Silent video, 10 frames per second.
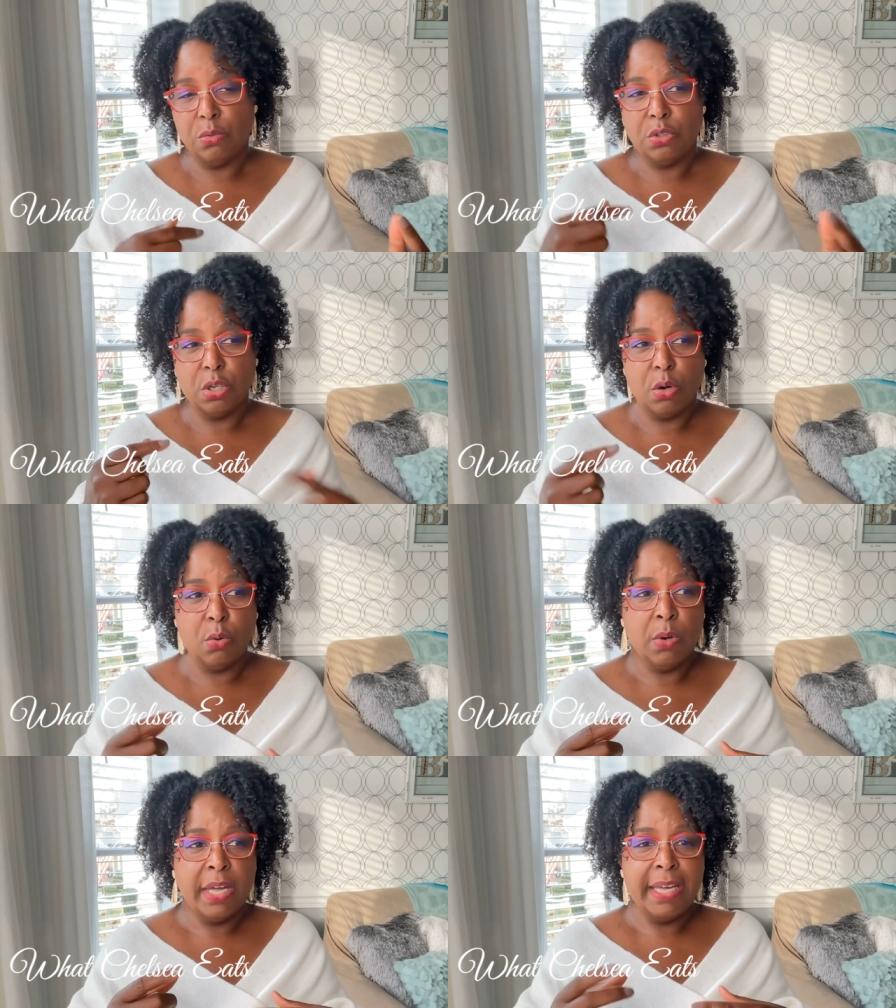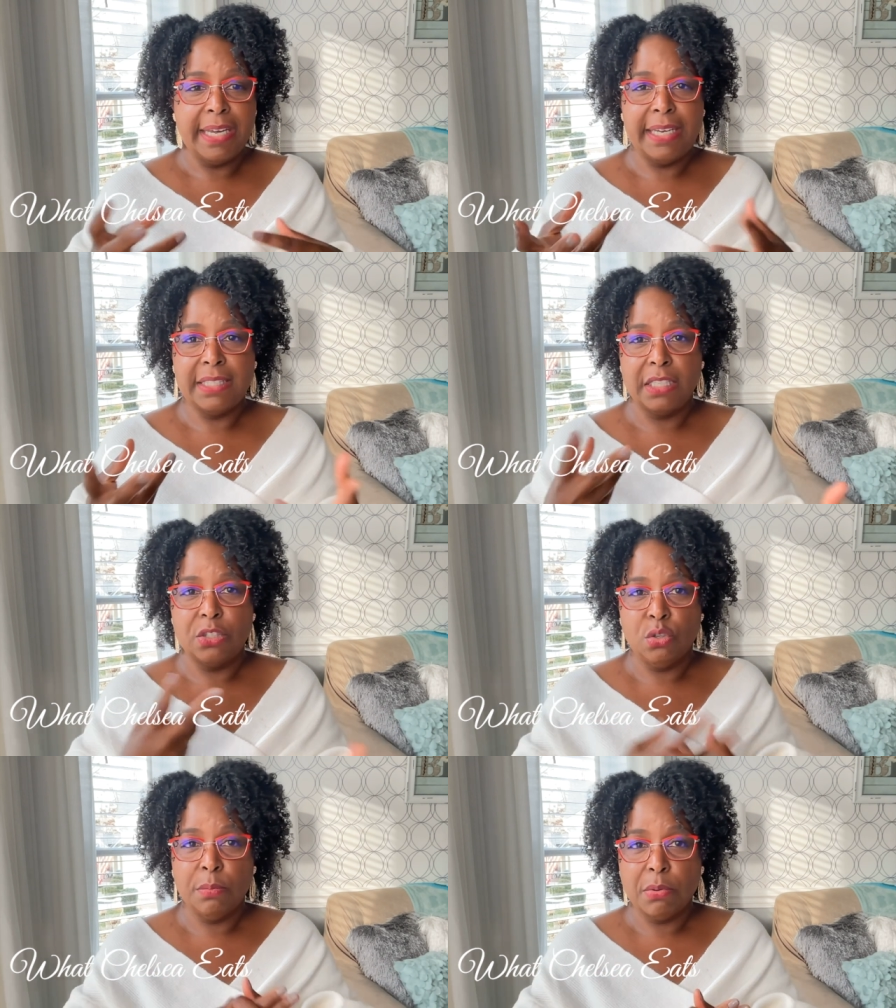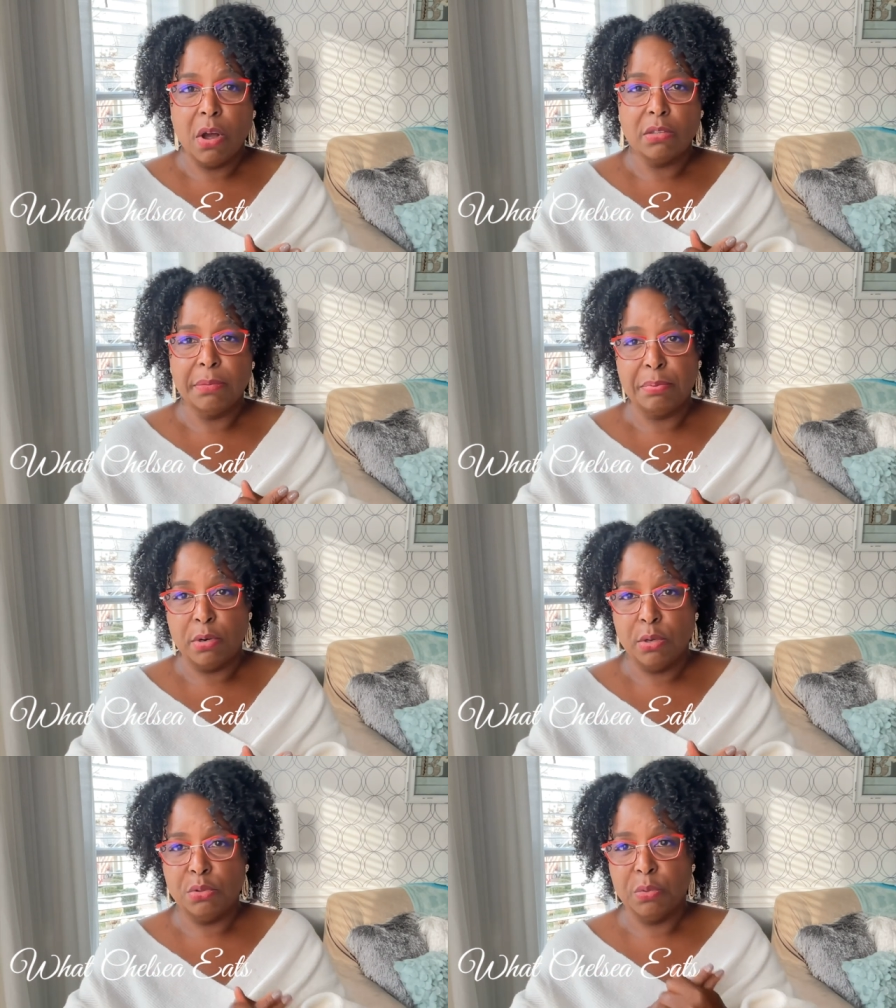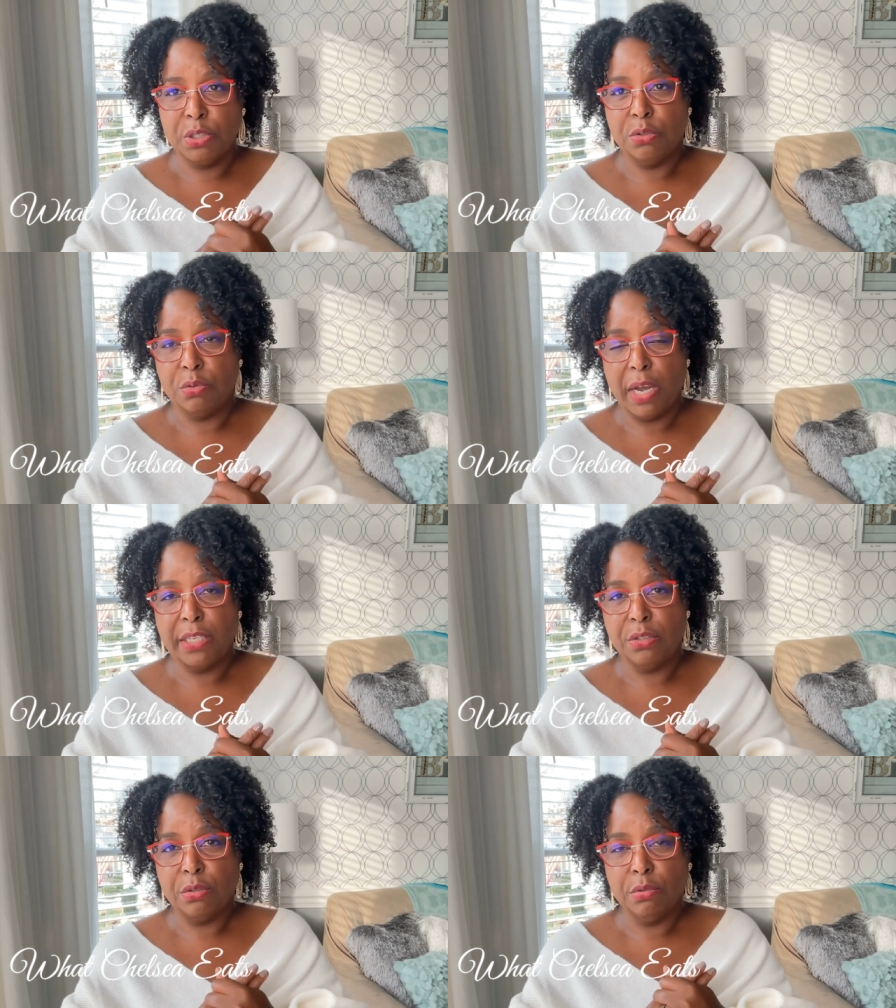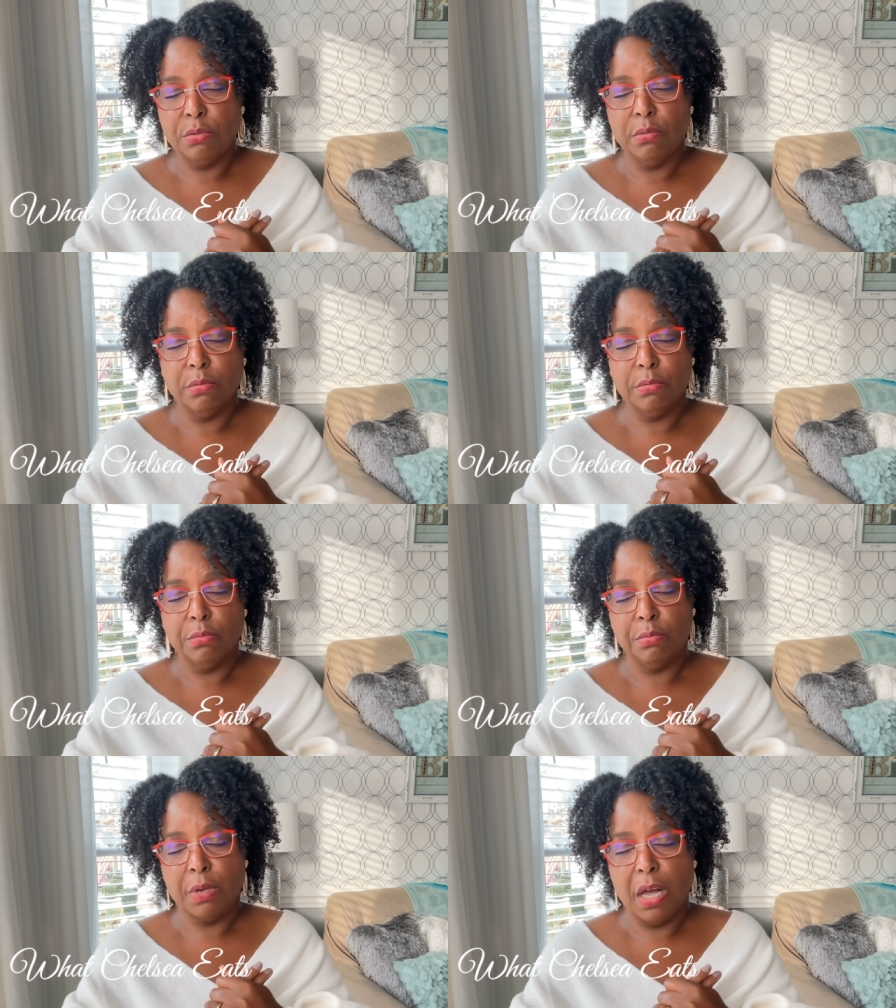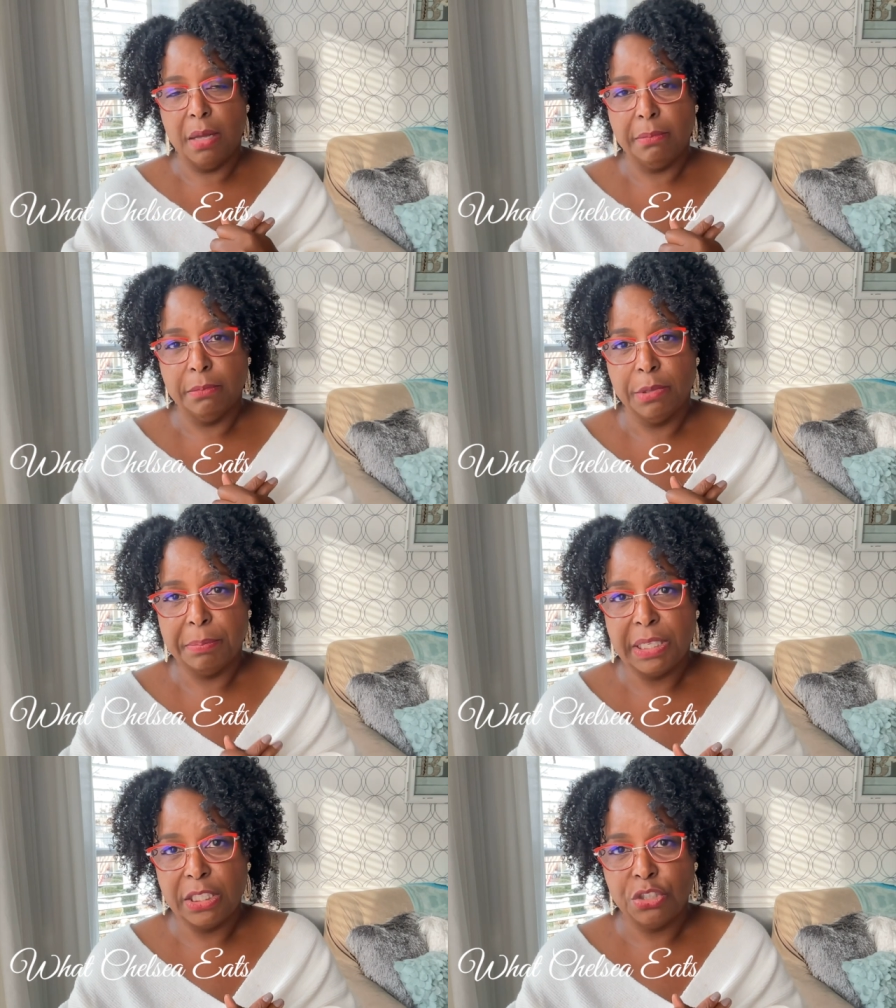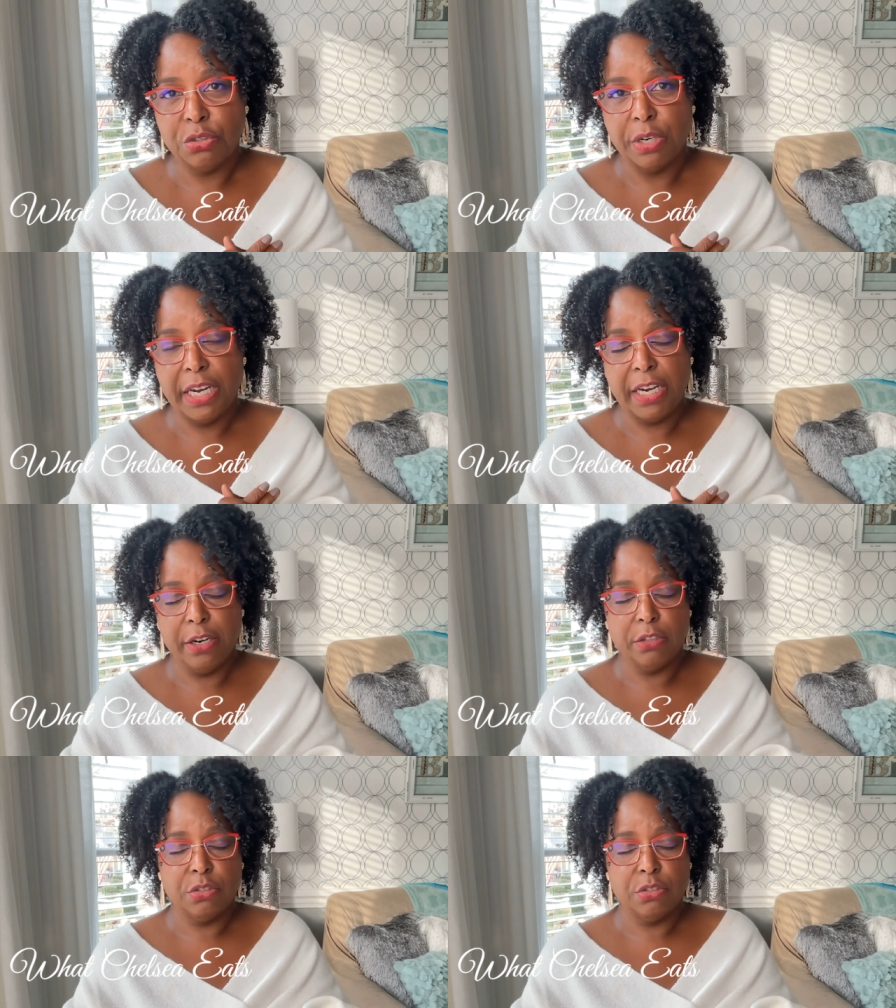So it's a two-pronged approach when you're trying to um, replenish your hair.